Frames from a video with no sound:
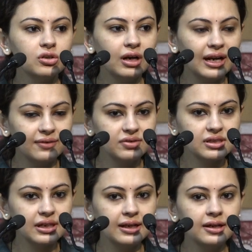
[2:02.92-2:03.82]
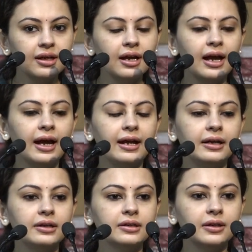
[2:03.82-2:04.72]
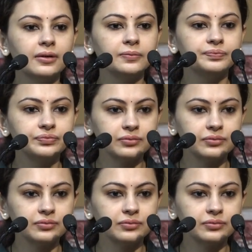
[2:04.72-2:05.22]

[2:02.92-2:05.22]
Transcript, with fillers: your lifestyle and uh,